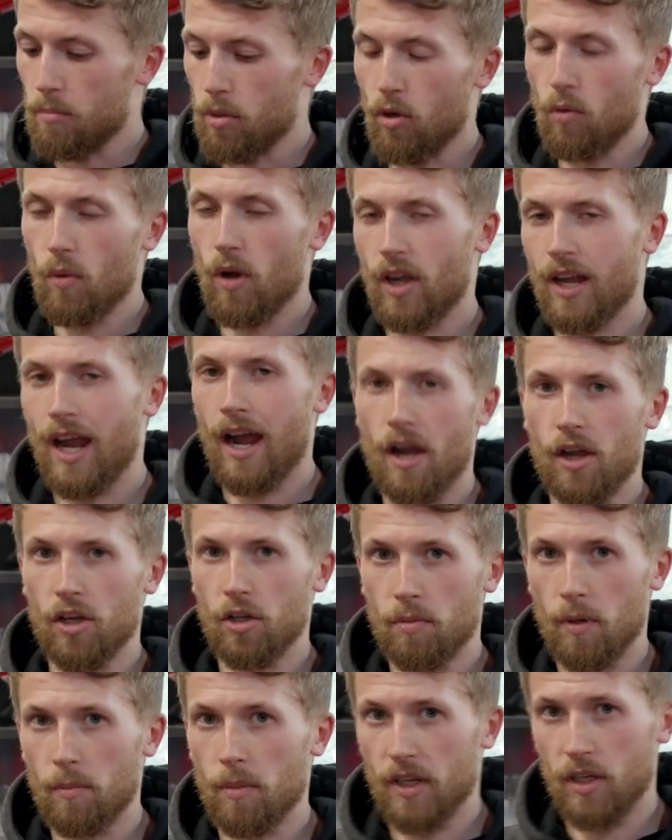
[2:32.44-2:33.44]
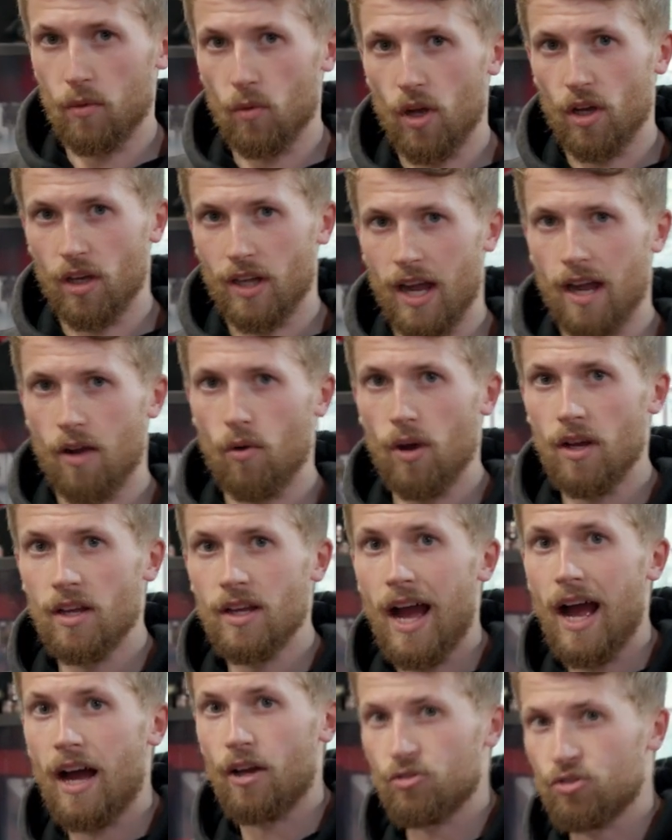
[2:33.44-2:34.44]
pull workout, and upper body workout,
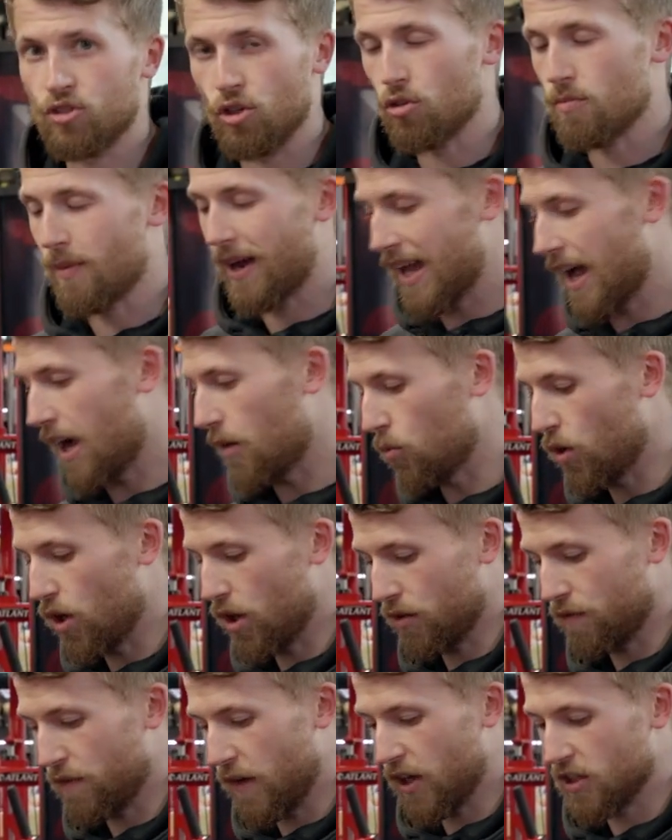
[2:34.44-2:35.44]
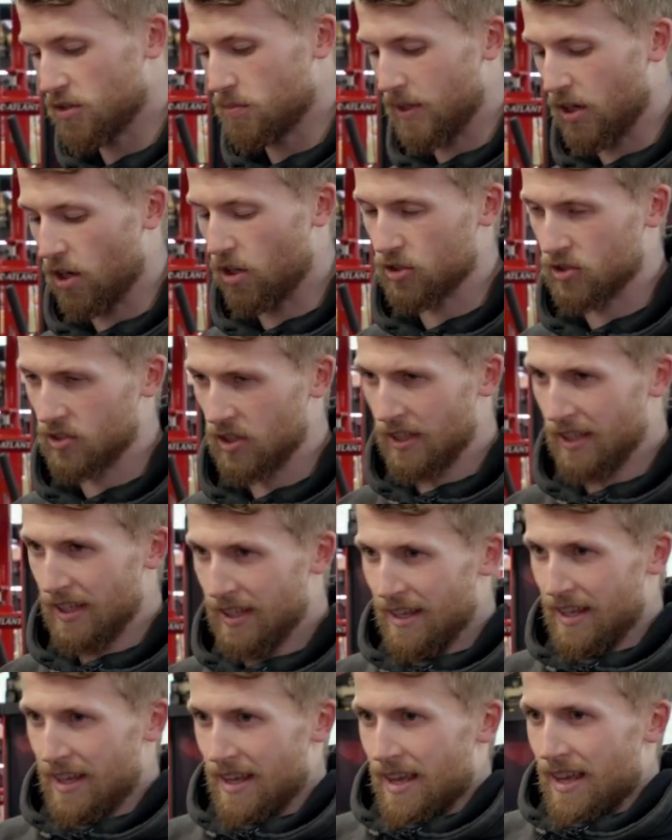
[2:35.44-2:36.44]
I'll do my arm work first, because
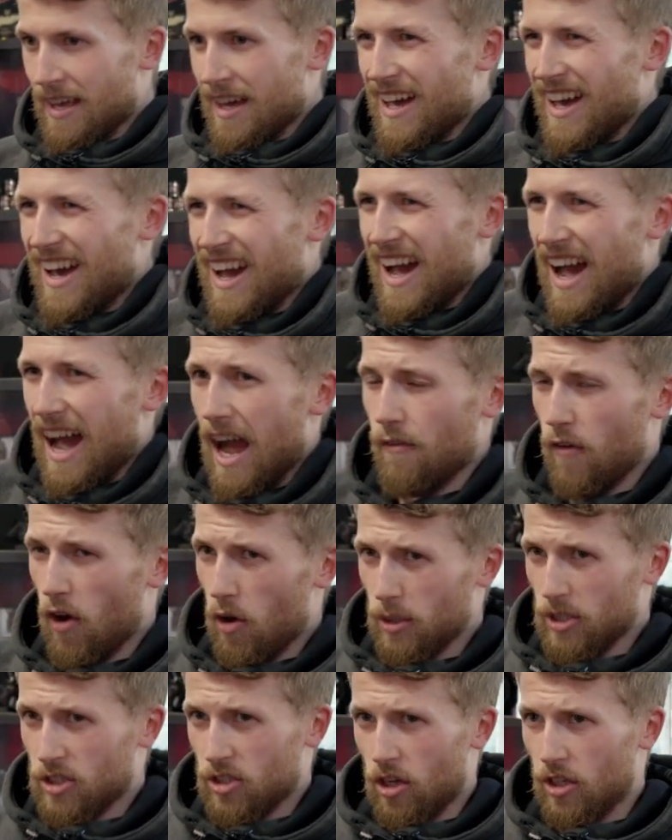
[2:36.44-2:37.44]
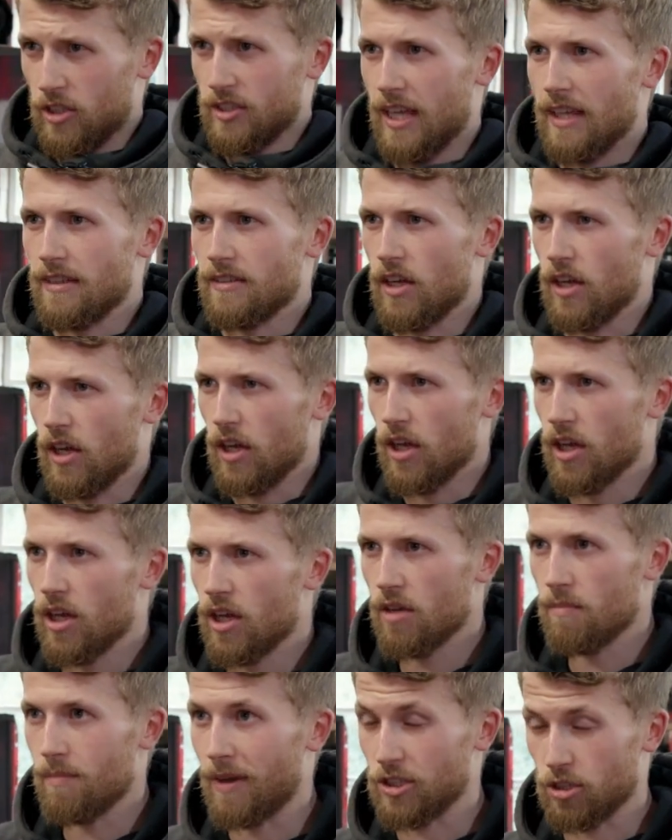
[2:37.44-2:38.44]
I've always sort of said that
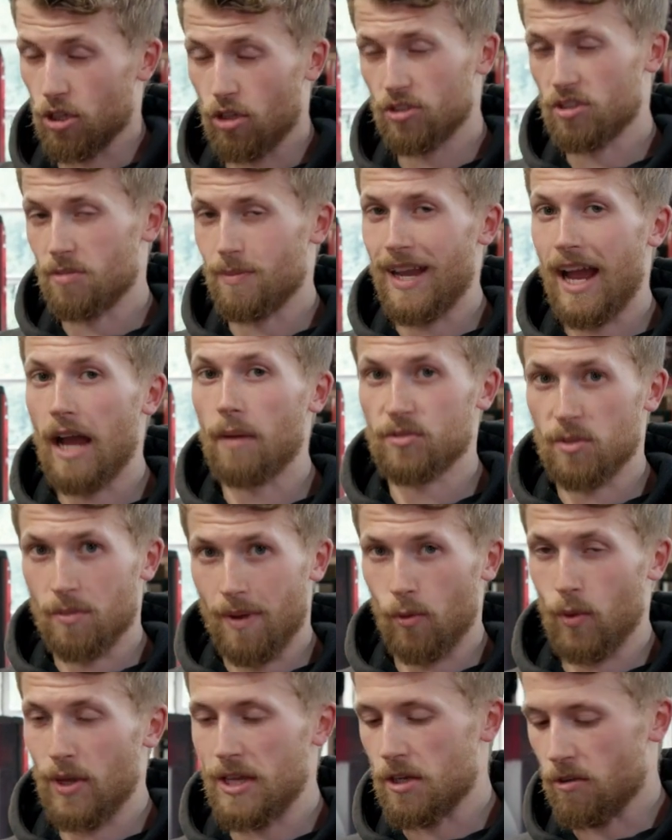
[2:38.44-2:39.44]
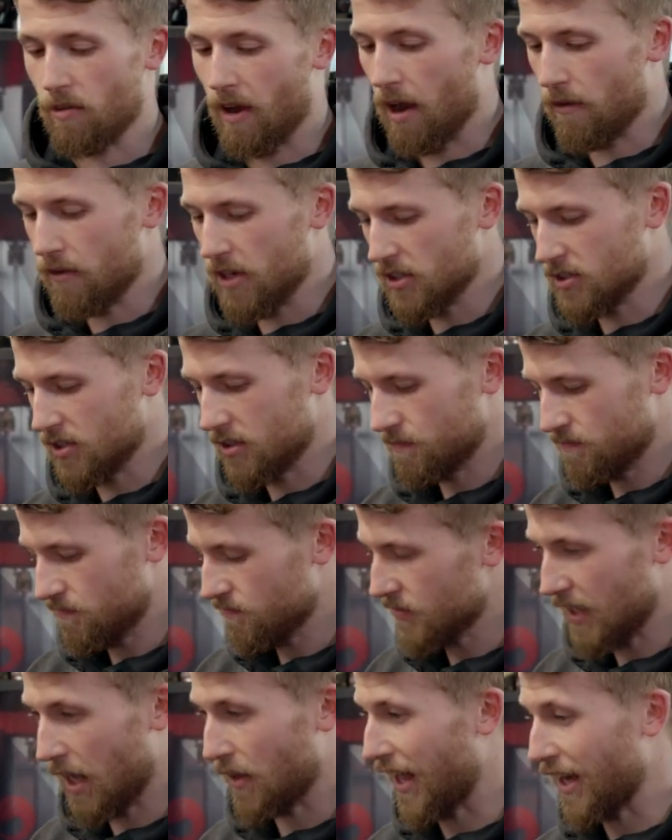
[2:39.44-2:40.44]
my shoulders and my arms are my weaker areas.
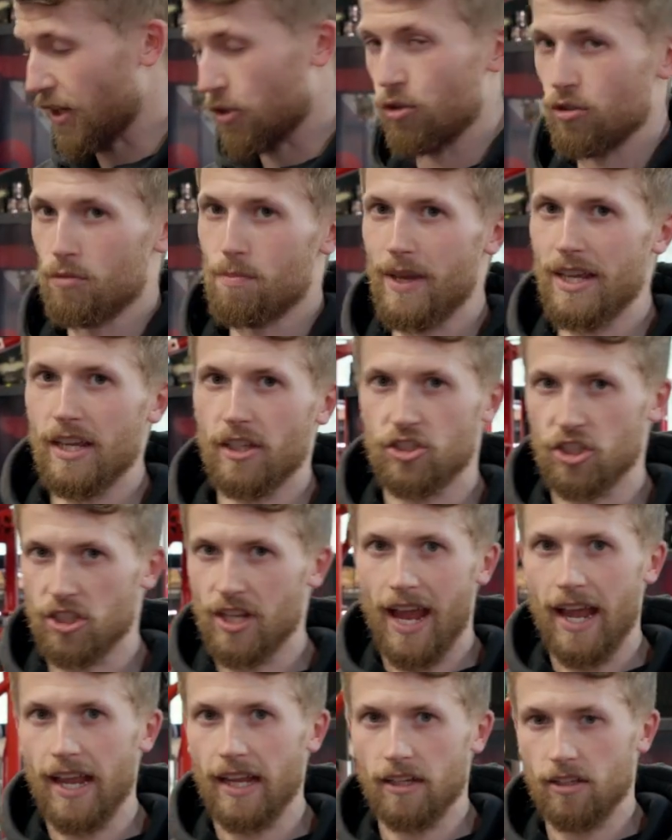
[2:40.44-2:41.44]
Now that could be a genetic